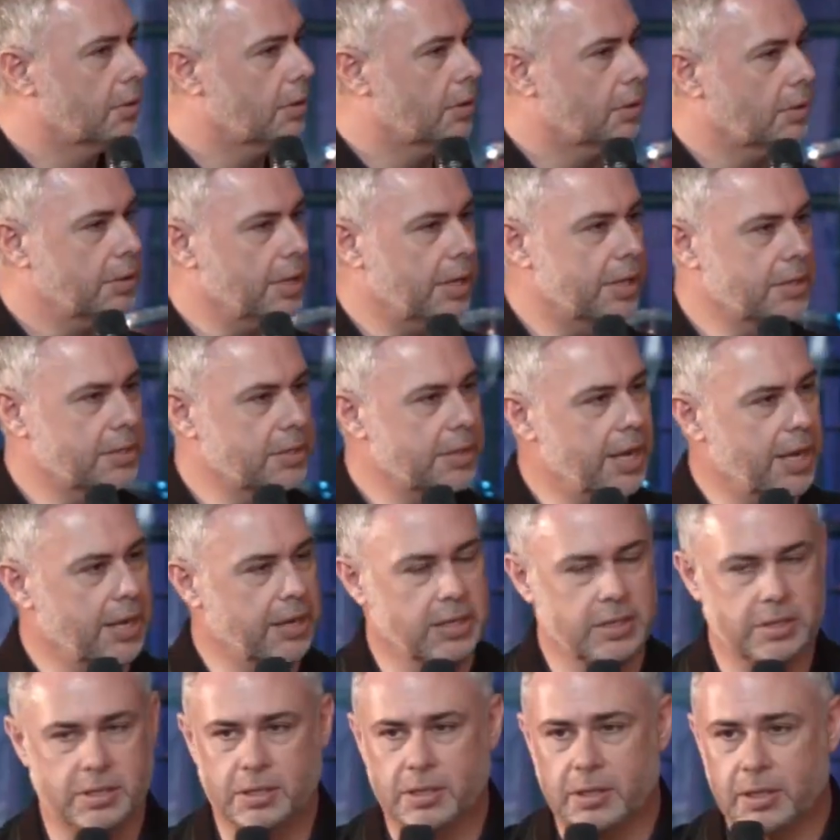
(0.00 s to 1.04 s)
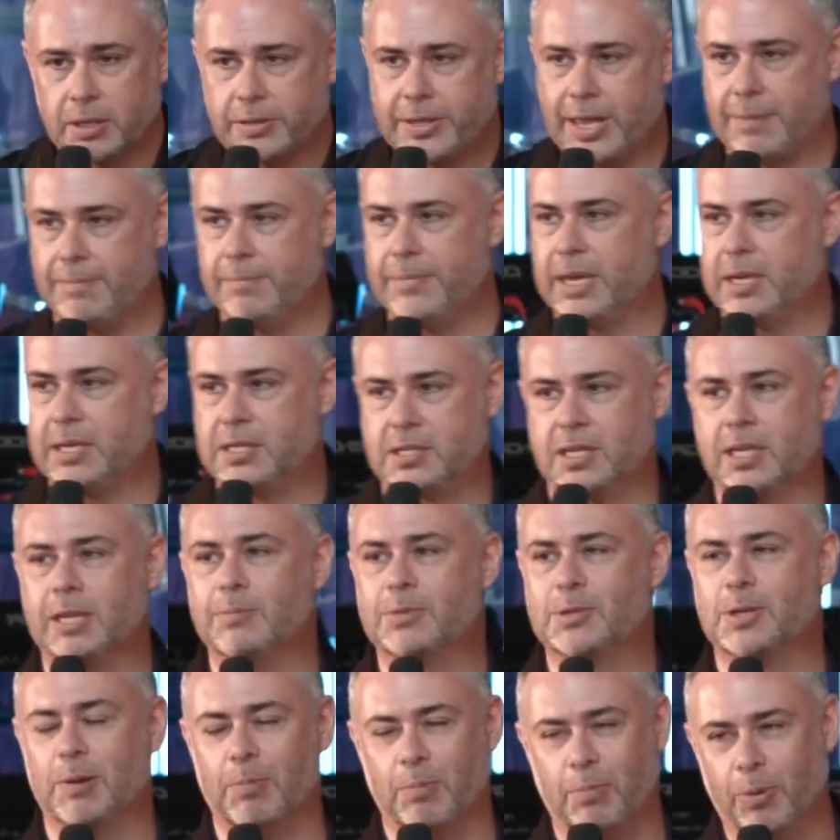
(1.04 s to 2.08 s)
That, that, is, that may seem
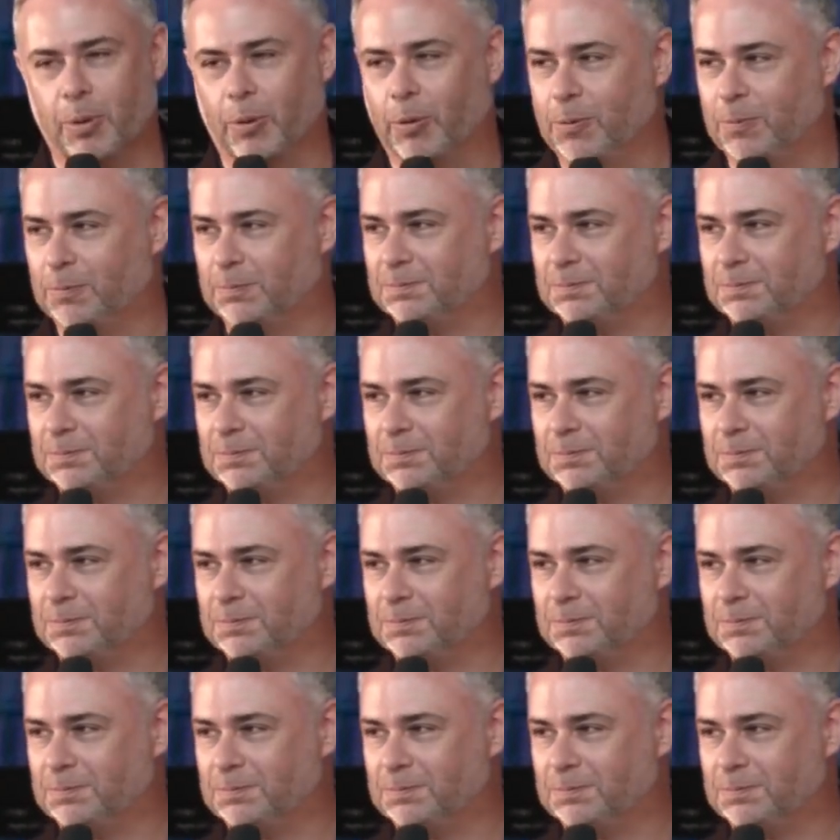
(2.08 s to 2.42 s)
simple.